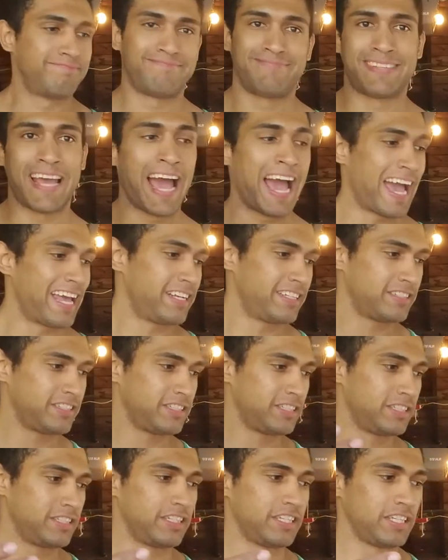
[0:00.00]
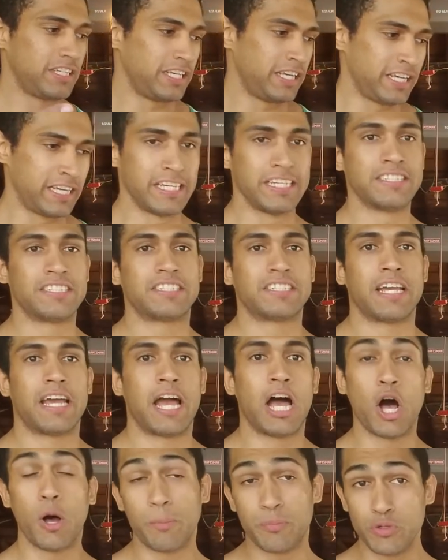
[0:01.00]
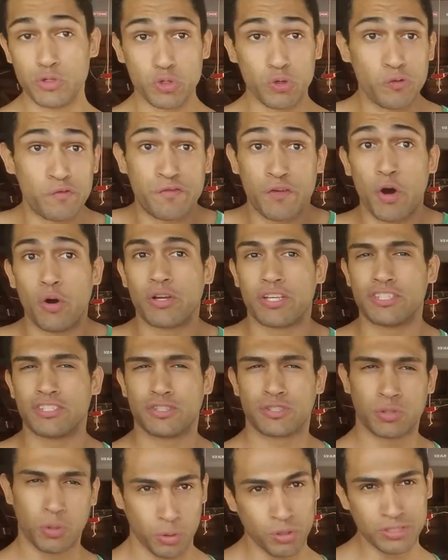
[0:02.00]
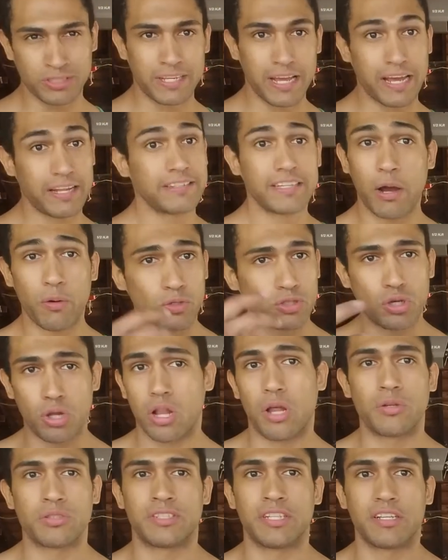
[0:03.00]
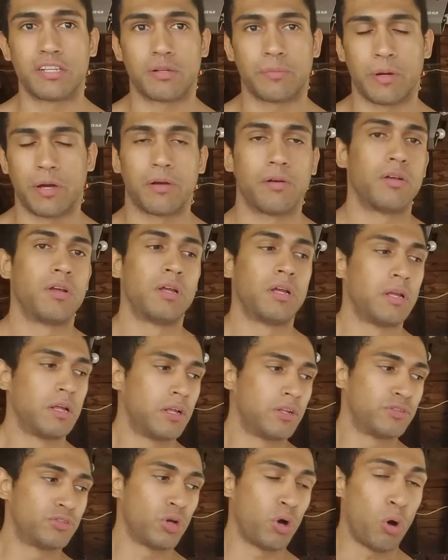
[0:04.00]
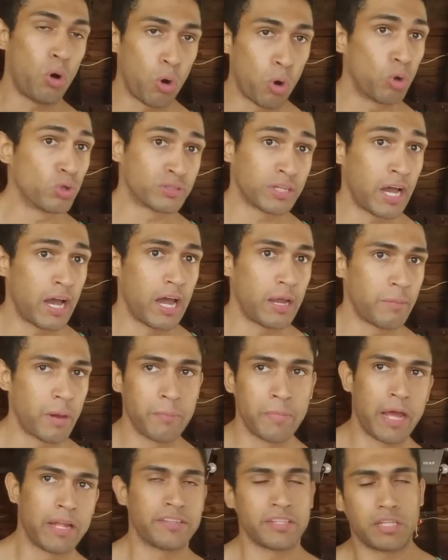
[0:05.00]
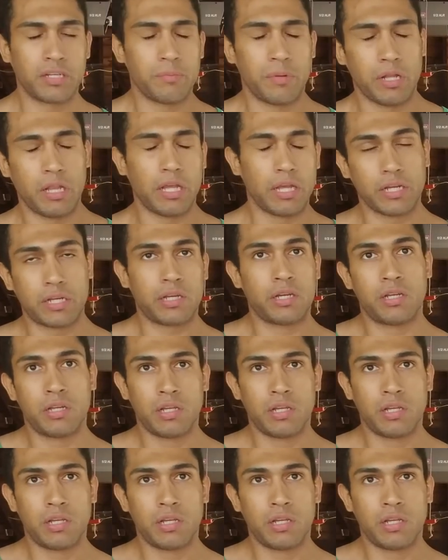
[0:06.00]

that is helping you focus towards that. That was all I was thinking about the whole time. I'm not thinking about like,